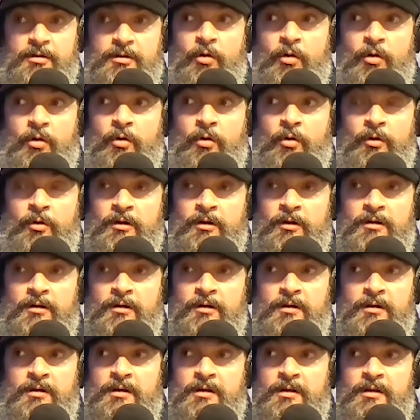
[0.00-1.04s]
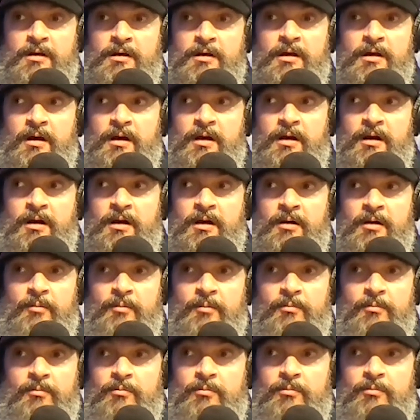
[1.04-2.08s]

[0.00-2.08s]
or um,